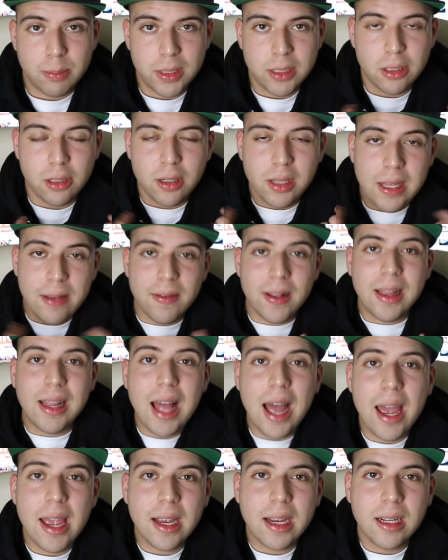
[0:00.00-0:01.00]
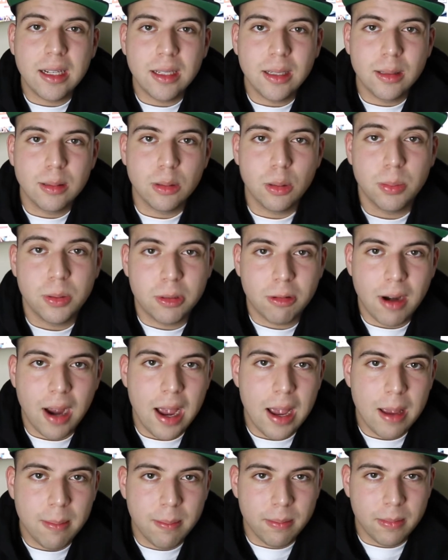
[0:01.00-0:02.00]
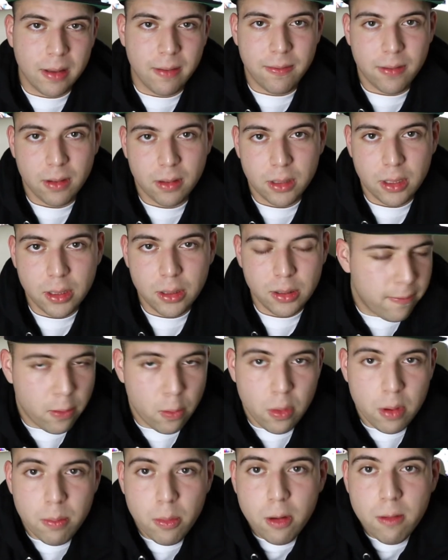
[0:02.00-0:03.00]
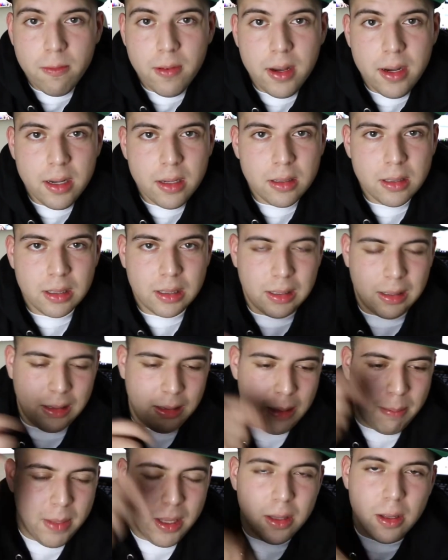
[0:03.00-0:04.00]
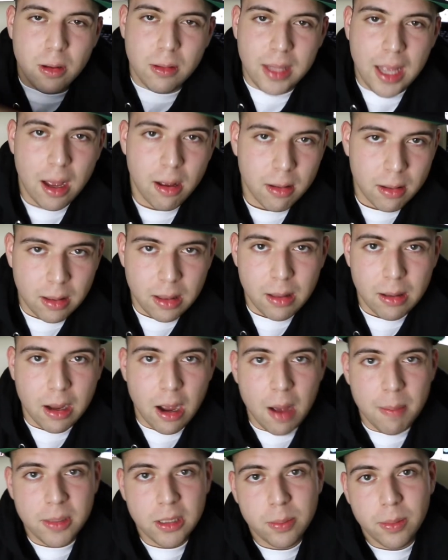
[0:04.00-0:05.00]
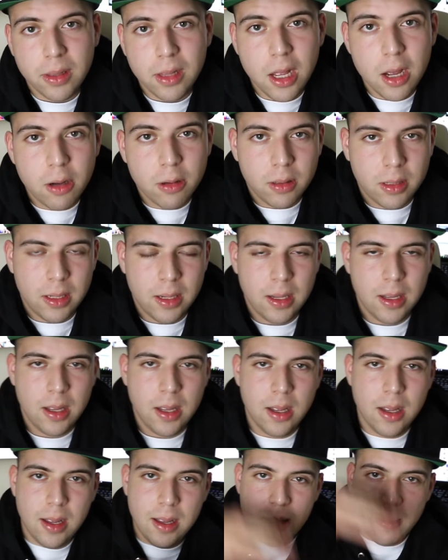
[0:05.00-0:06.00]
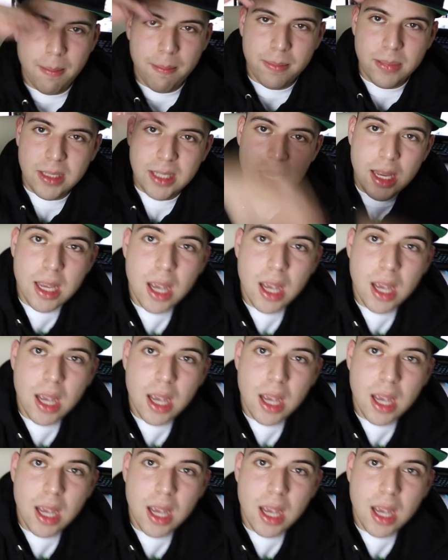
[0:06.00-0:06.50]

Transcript: make sure you leave a like, subscribe. If you're new, if you want more videos, let me know down in the comments below. See